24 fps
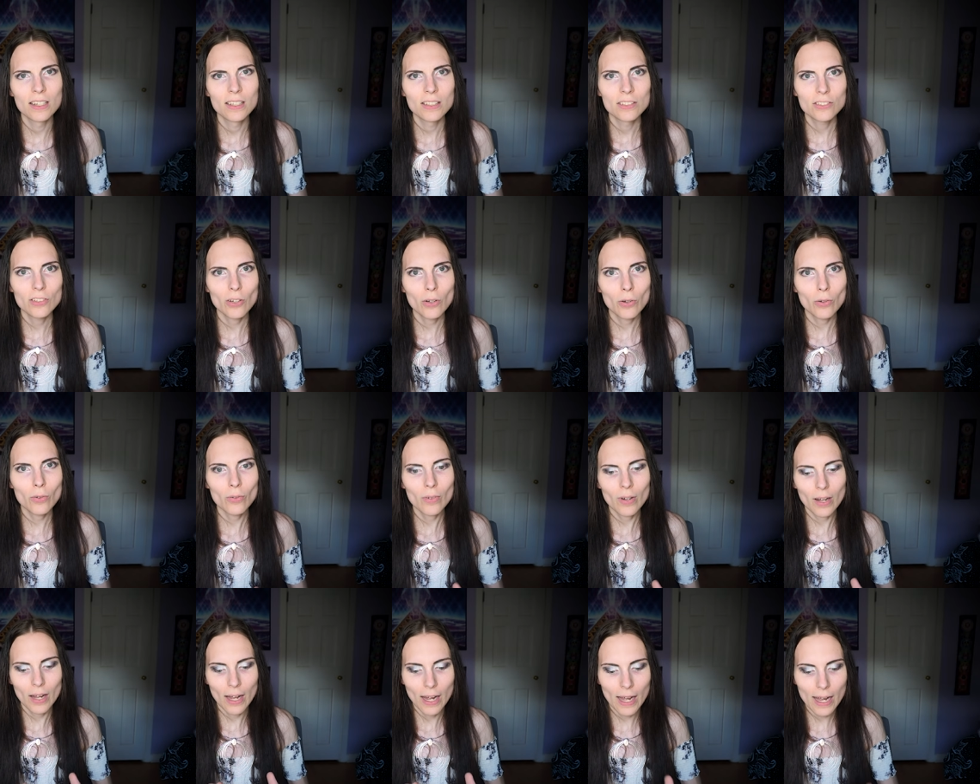
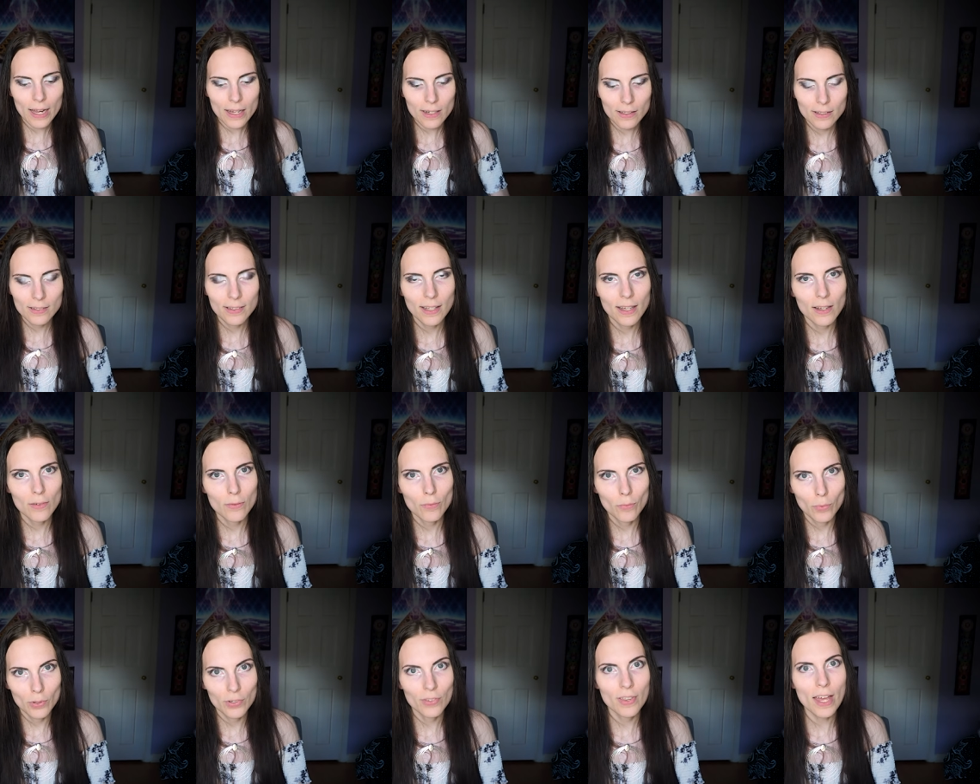So I
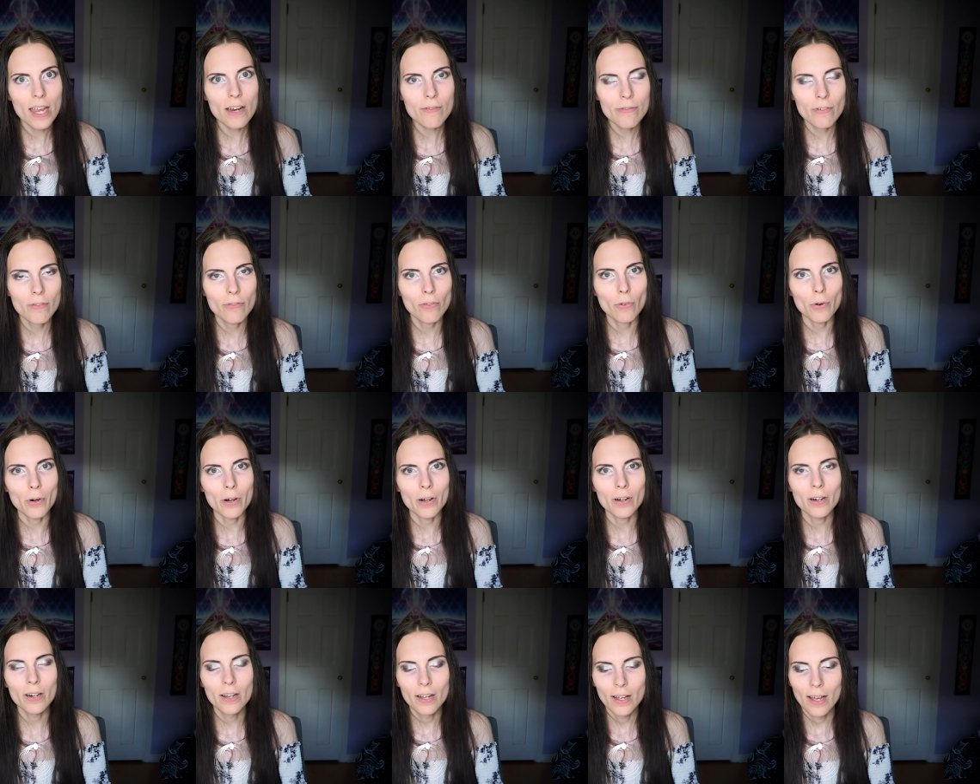instead was thankful for
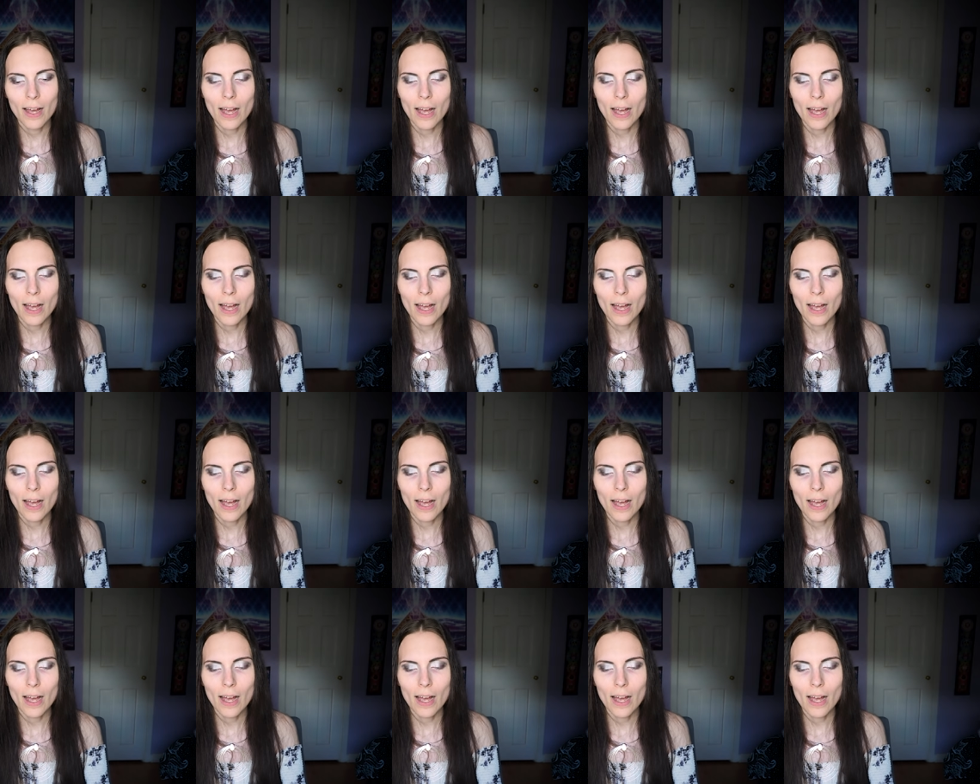it.